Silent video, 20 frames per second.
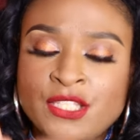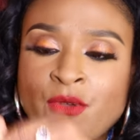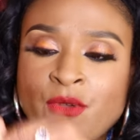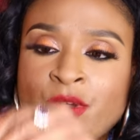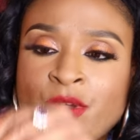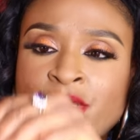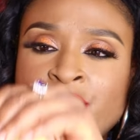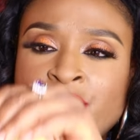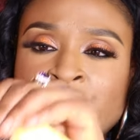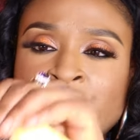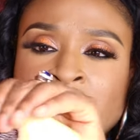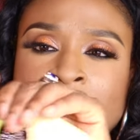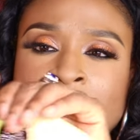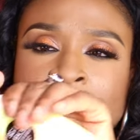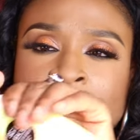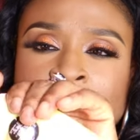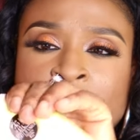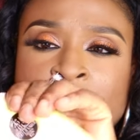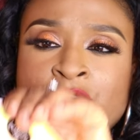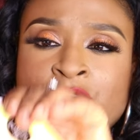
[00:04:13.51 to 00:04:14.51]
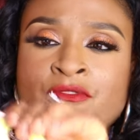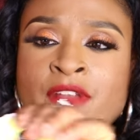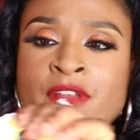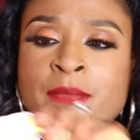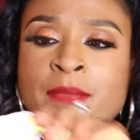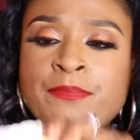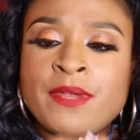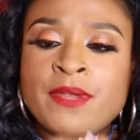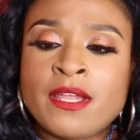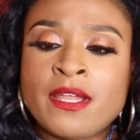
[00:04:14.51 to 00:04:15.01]
Oh, you just got a little
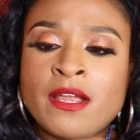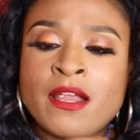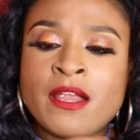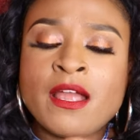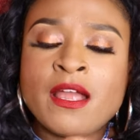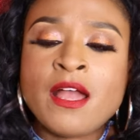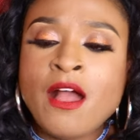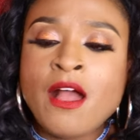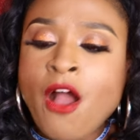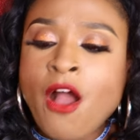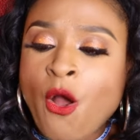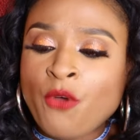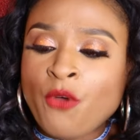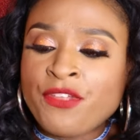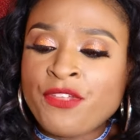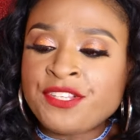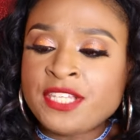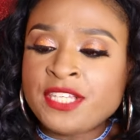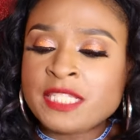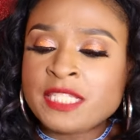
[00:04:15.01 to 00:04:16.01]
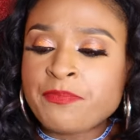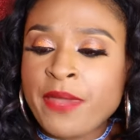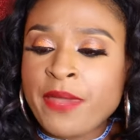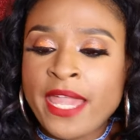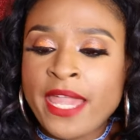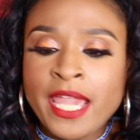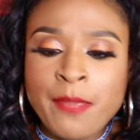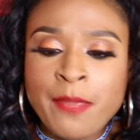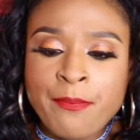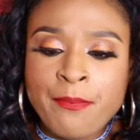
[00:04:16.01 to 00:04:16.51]
rip here. Oh, this is
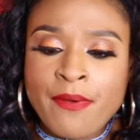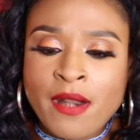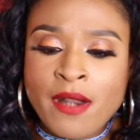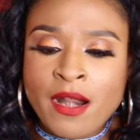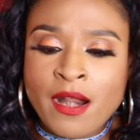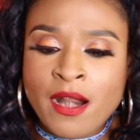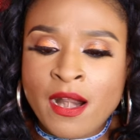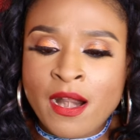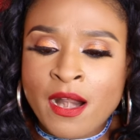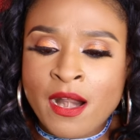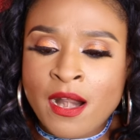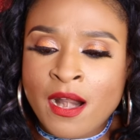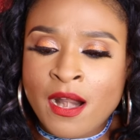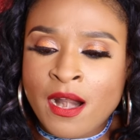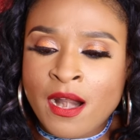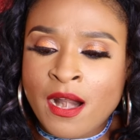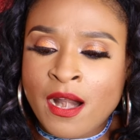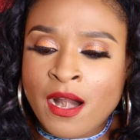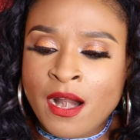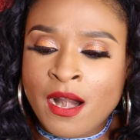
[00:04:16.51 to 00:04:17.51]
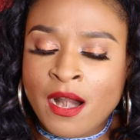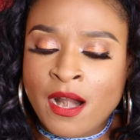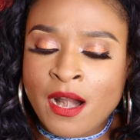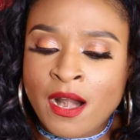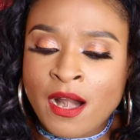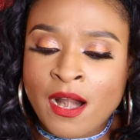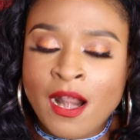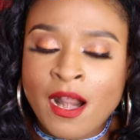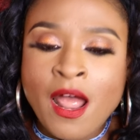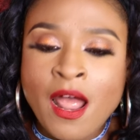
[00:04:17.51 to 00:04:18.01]

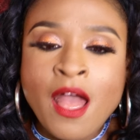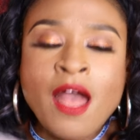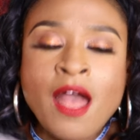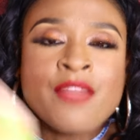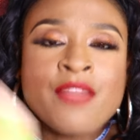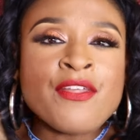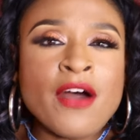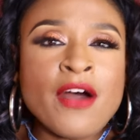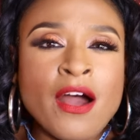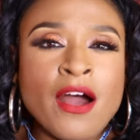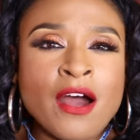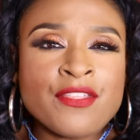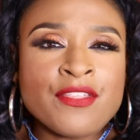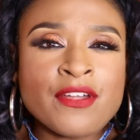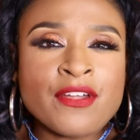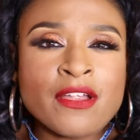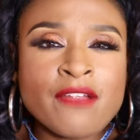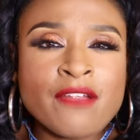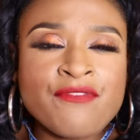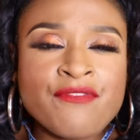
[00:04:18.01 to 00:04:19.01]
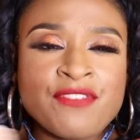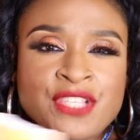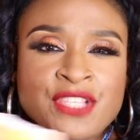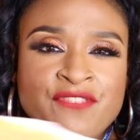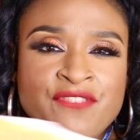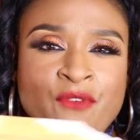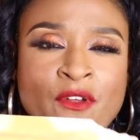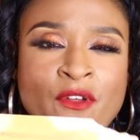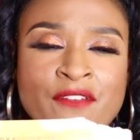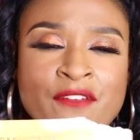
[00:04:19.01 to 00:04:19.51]
paper. The other for
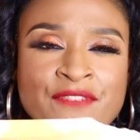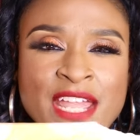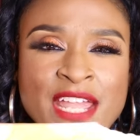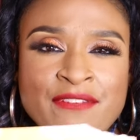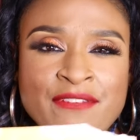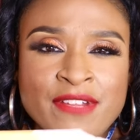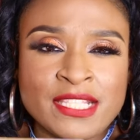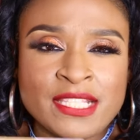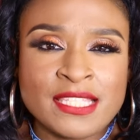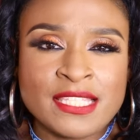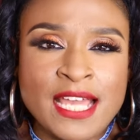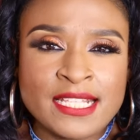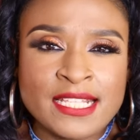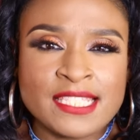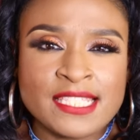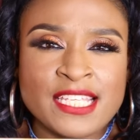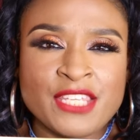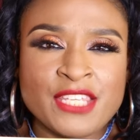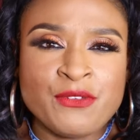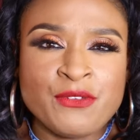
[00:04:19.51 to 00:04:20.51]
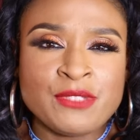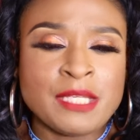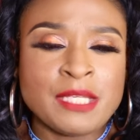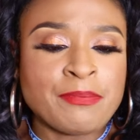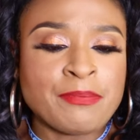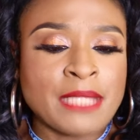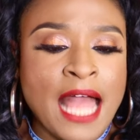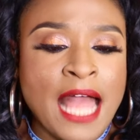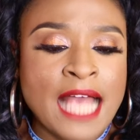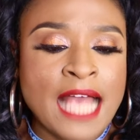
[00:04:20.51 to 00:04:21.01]
Sephora favorite sets, they're usually
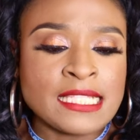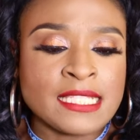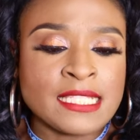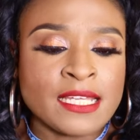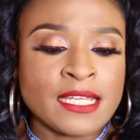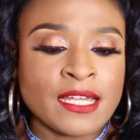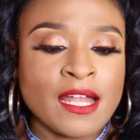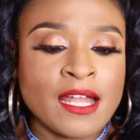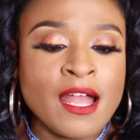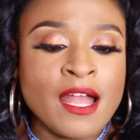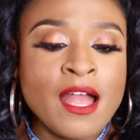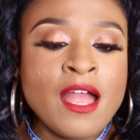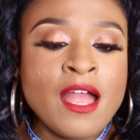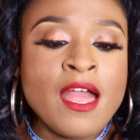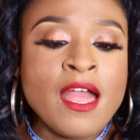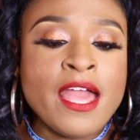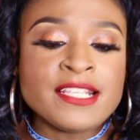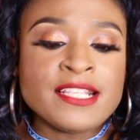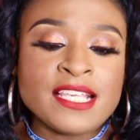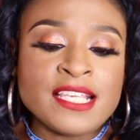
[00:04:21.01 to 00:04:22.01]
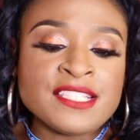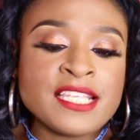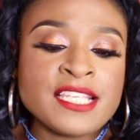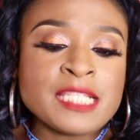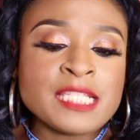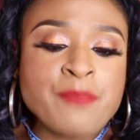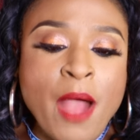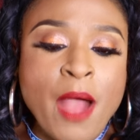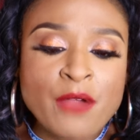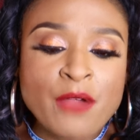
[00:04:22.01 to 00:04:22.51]
plastic. It says
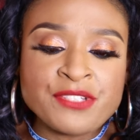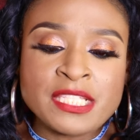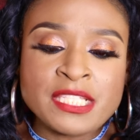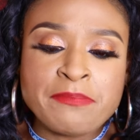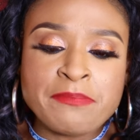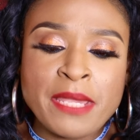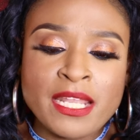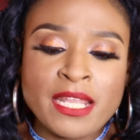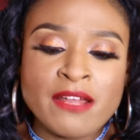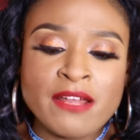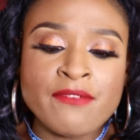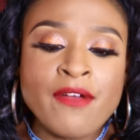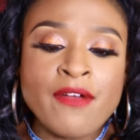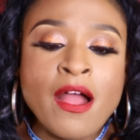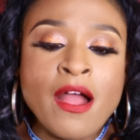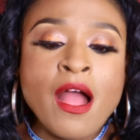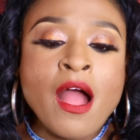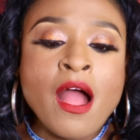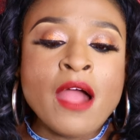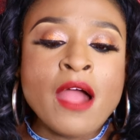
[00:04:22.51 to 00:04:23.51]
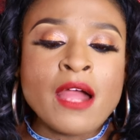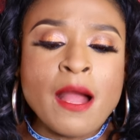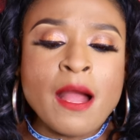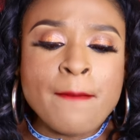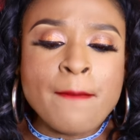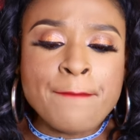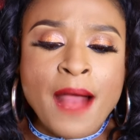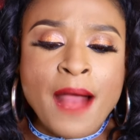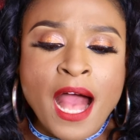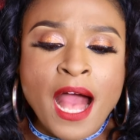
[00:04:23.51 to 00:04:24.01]
this pouch is made of
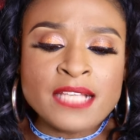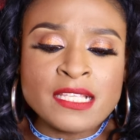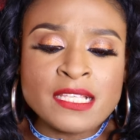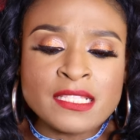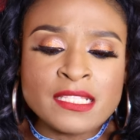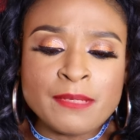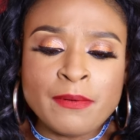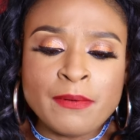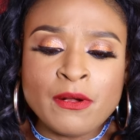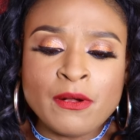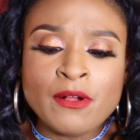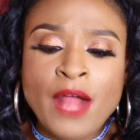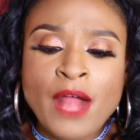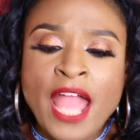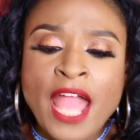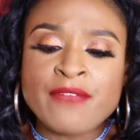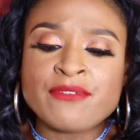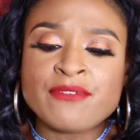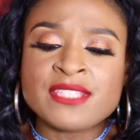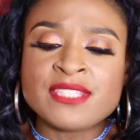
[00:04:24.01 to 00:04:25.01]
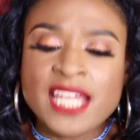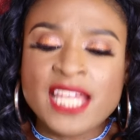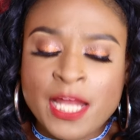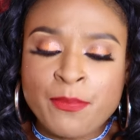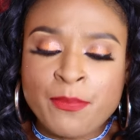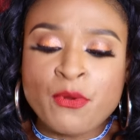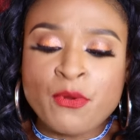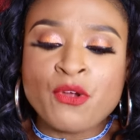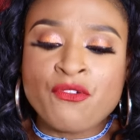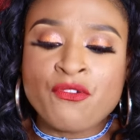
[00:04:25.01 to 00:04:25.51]
compositable and
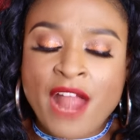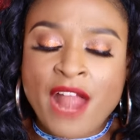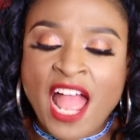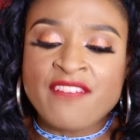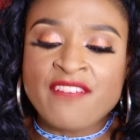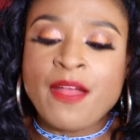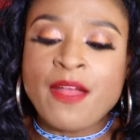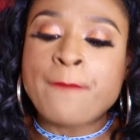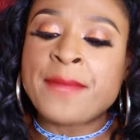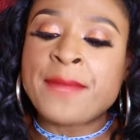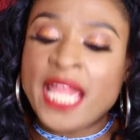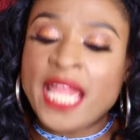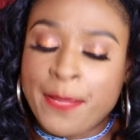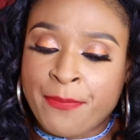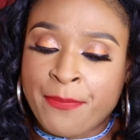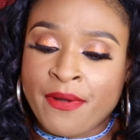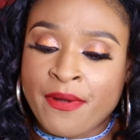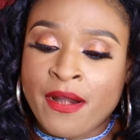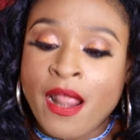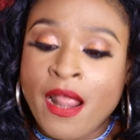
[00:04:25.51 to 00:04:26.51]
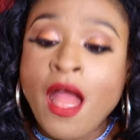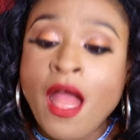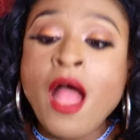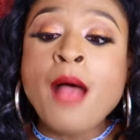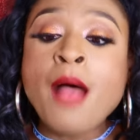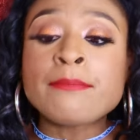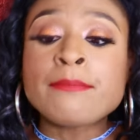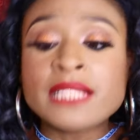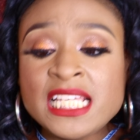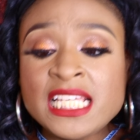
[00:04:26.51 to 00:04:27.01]
recyclable craft paper.
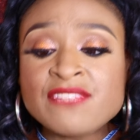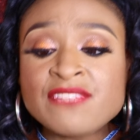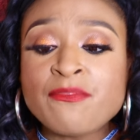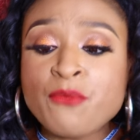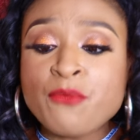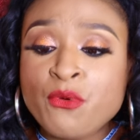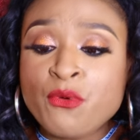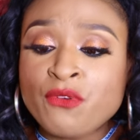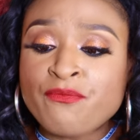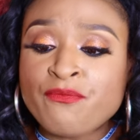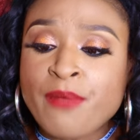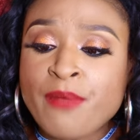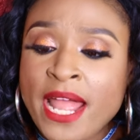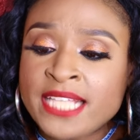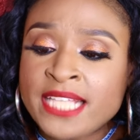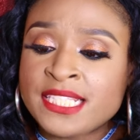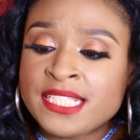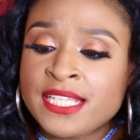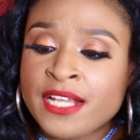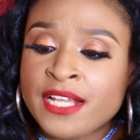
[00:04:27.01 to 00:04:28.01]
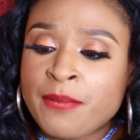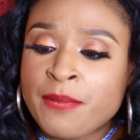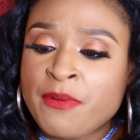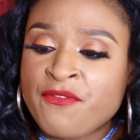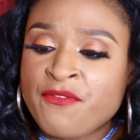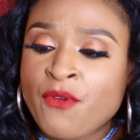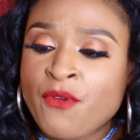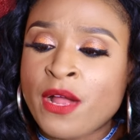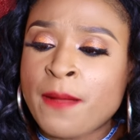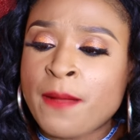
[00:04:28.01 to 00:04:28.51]
Please remove price sticker
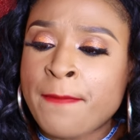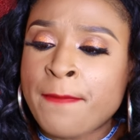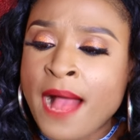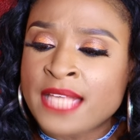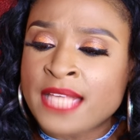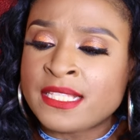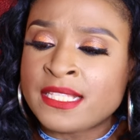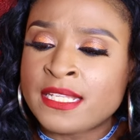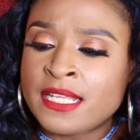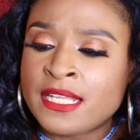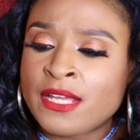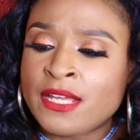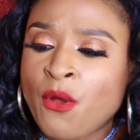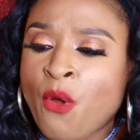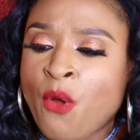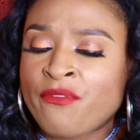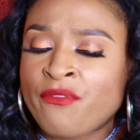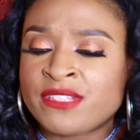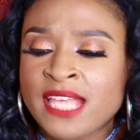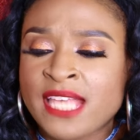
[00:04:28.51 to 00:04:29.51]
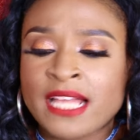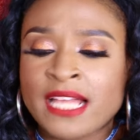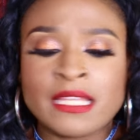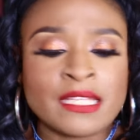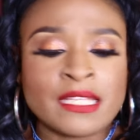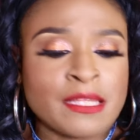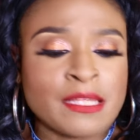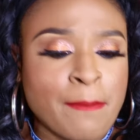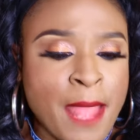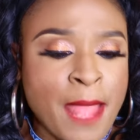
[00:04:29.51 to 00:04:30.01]
before compositing or
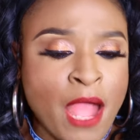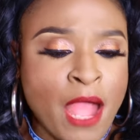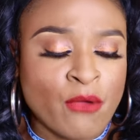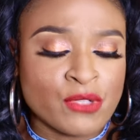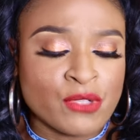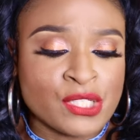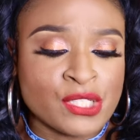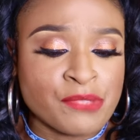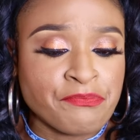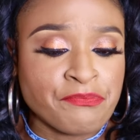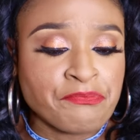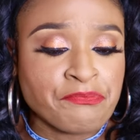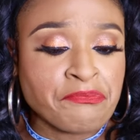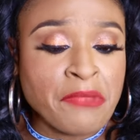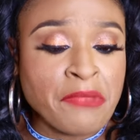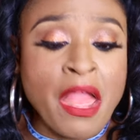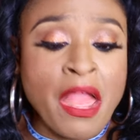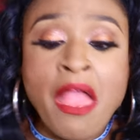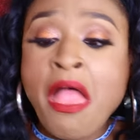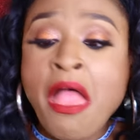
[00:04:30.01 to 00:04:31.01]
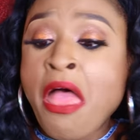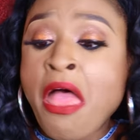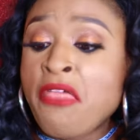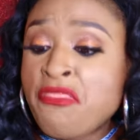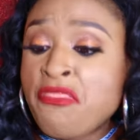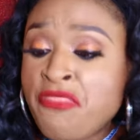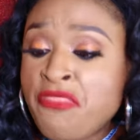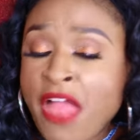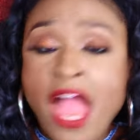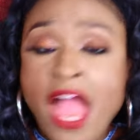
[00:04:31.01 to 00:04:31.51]
recycling the pouch.
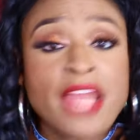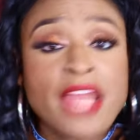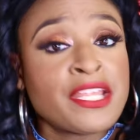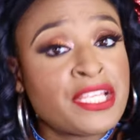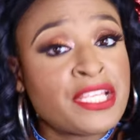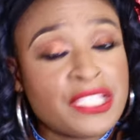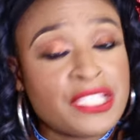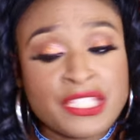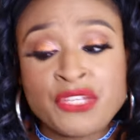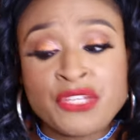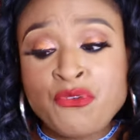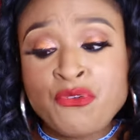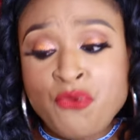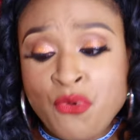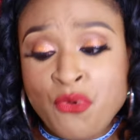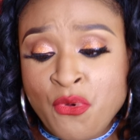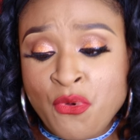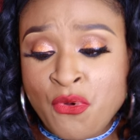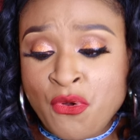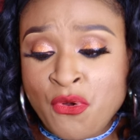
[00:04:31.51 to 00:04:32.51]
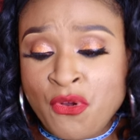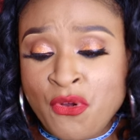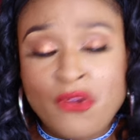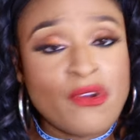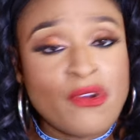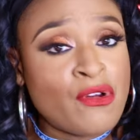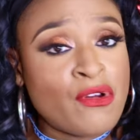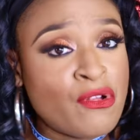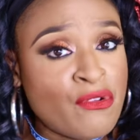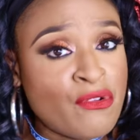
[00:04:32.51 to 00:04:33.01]
That is
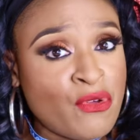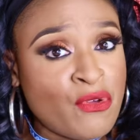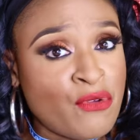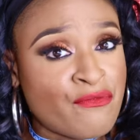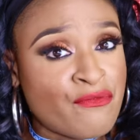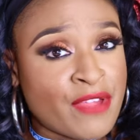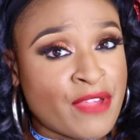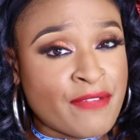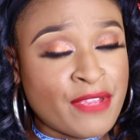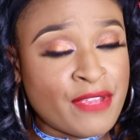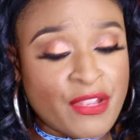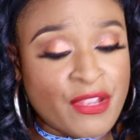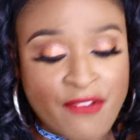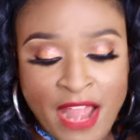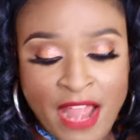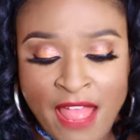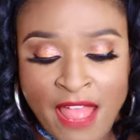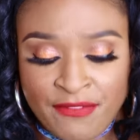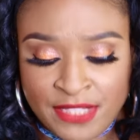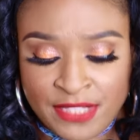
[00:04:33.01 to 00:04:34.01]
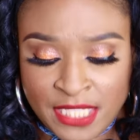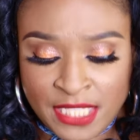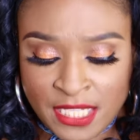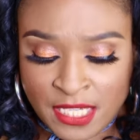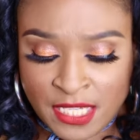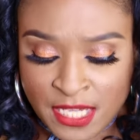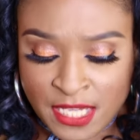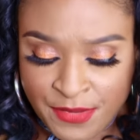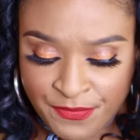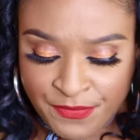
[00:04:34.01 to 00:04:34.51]
cool. Very
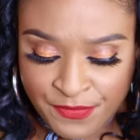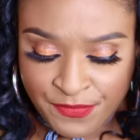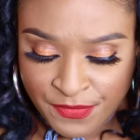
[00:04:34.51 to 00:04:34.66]
crafty.